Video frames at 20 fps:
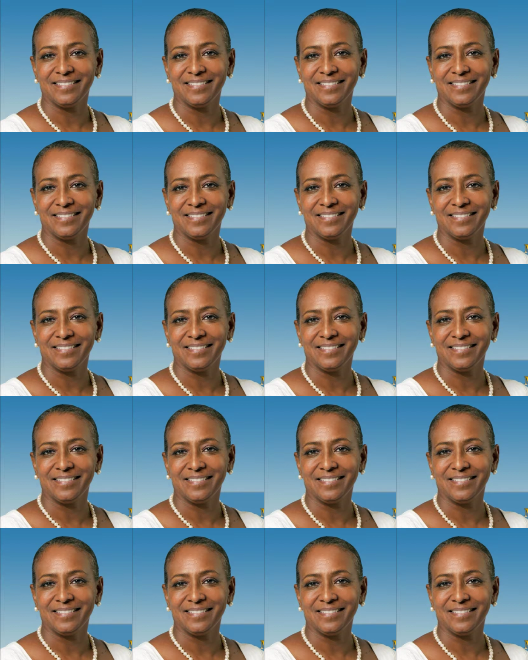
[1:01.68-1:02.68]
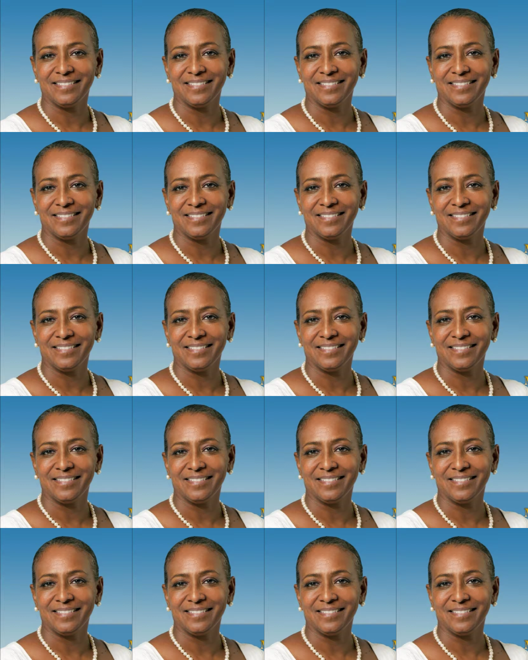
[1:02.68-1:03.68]

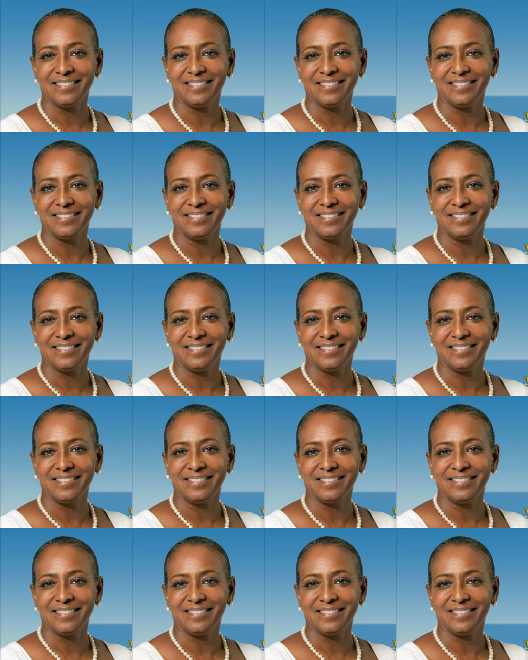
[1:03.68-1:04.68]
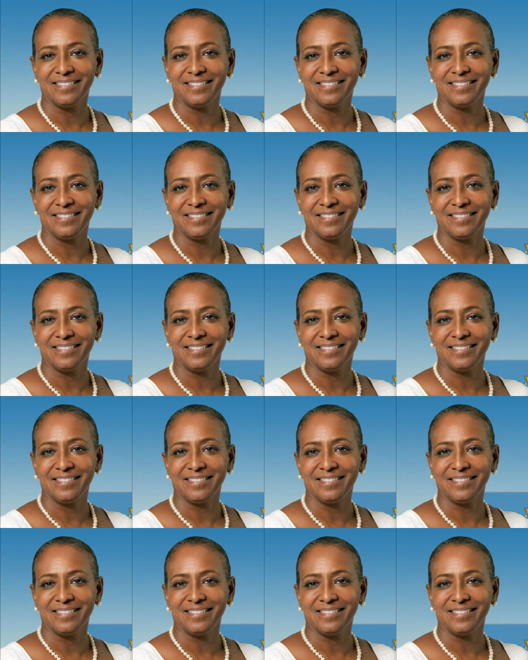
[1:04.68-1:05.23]
[no speech]